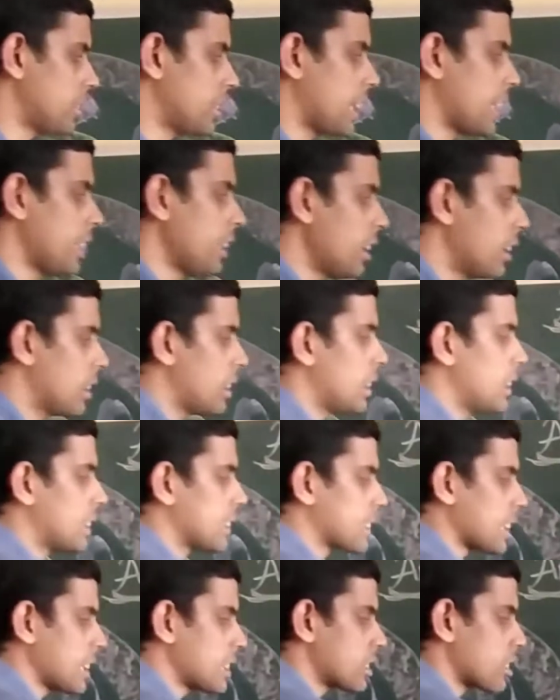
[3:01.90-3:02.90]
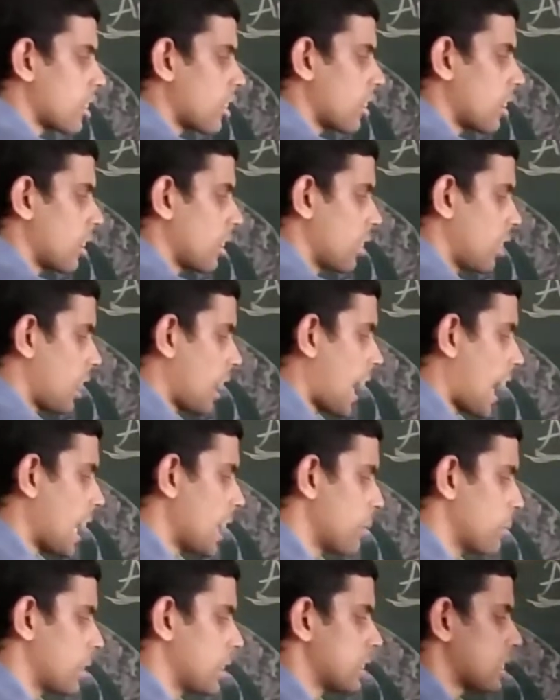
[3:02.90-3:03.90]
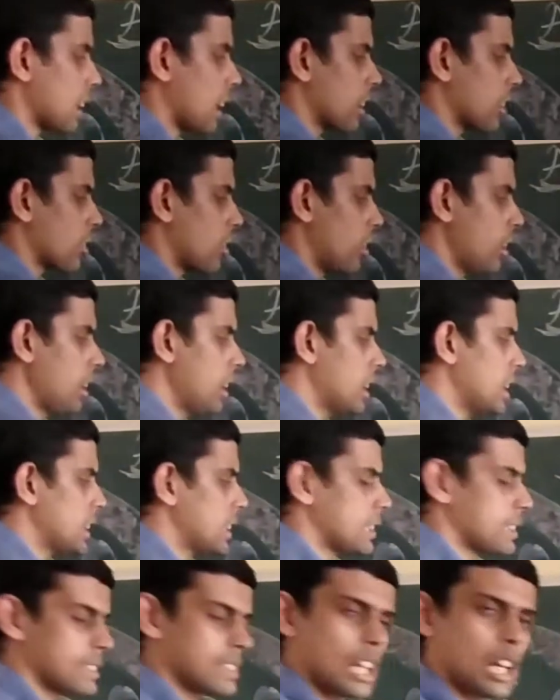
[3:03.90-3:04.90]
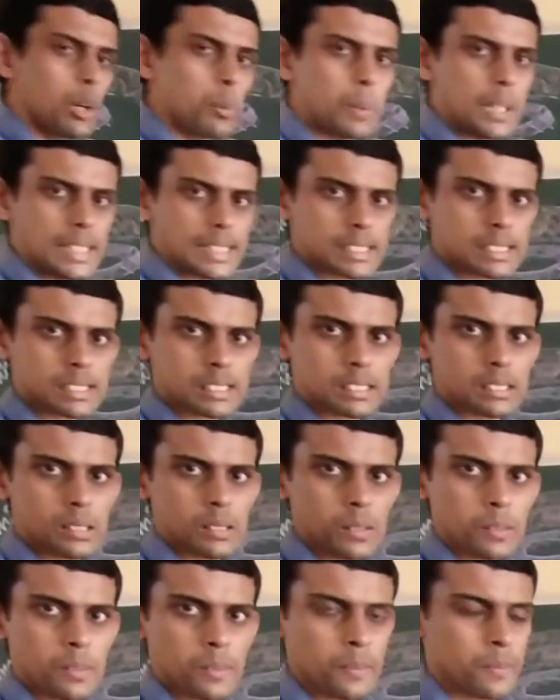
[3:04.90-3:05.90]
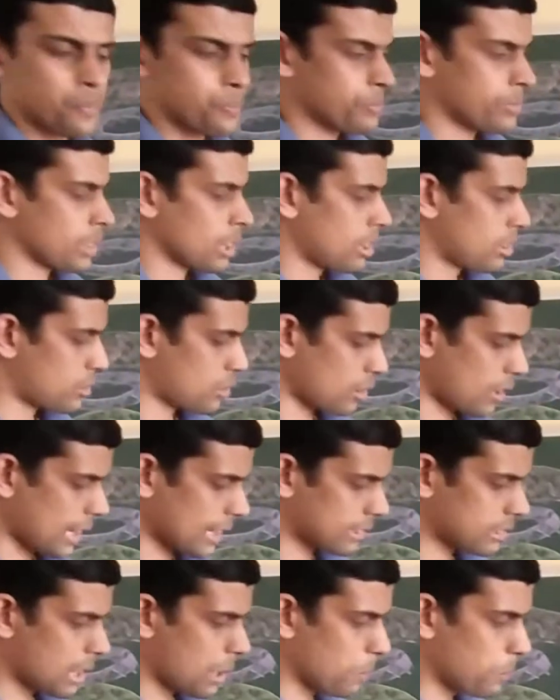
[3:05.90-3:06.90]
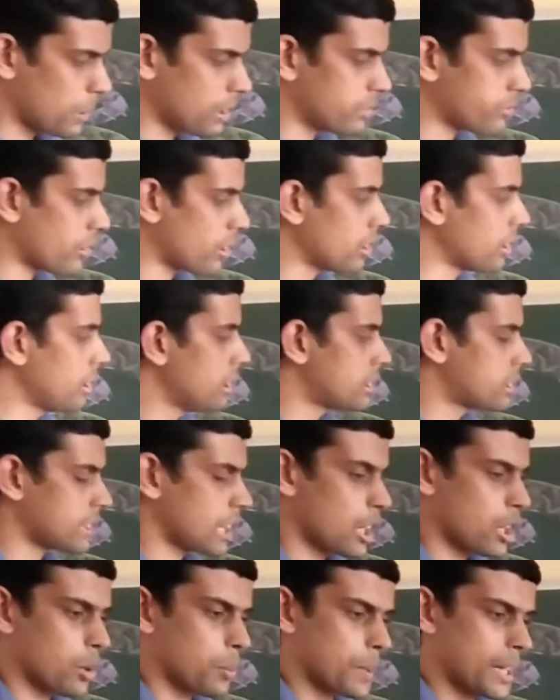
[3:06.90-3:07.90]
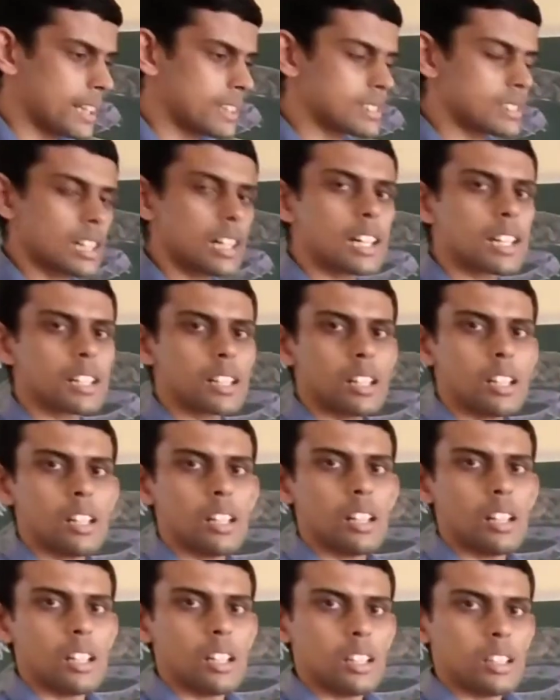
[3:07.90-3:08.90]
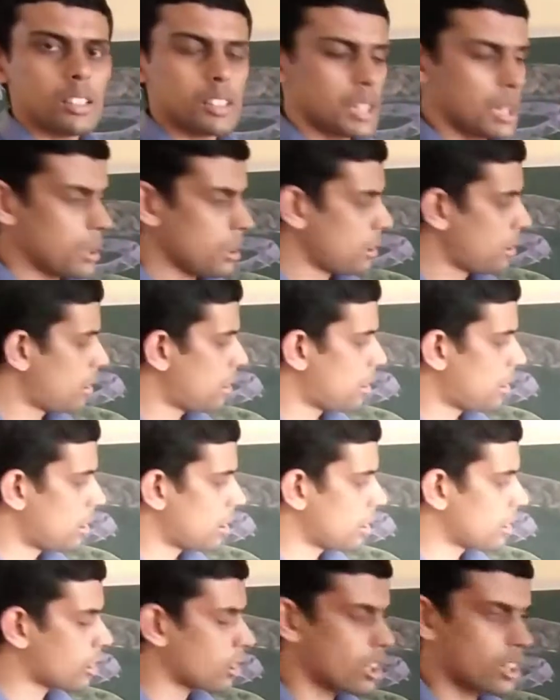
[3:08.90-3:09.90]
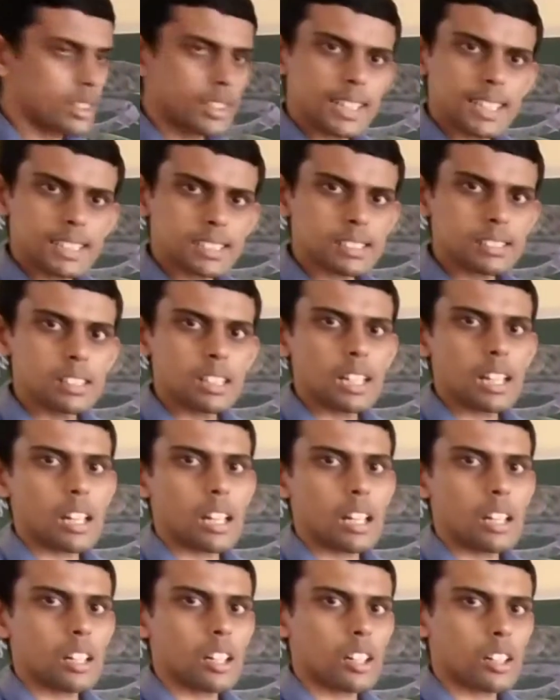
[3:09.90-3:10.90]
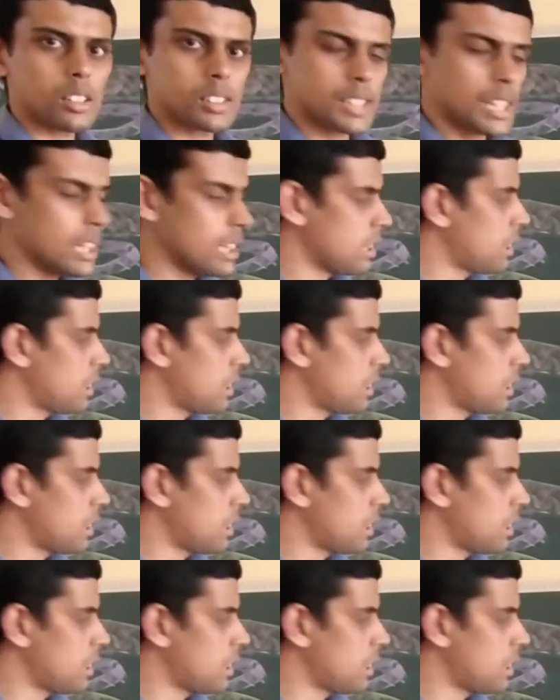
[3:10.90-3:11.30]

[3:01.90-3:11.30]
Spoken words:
then such animals are called coelomates. So, examples for coelomates are the chordates or the